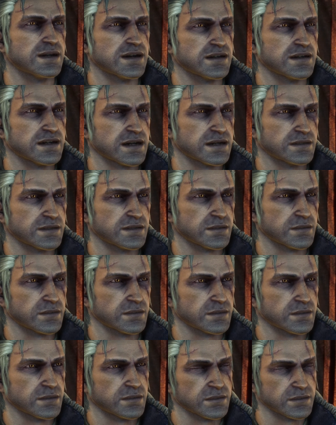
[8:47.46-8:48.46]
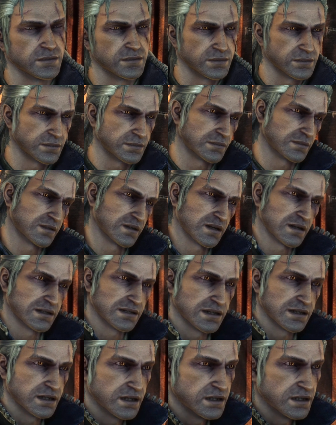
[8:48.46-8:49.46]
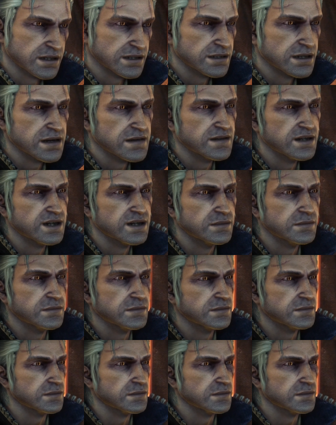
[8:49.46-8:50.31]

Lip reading: Genius. What did you discover?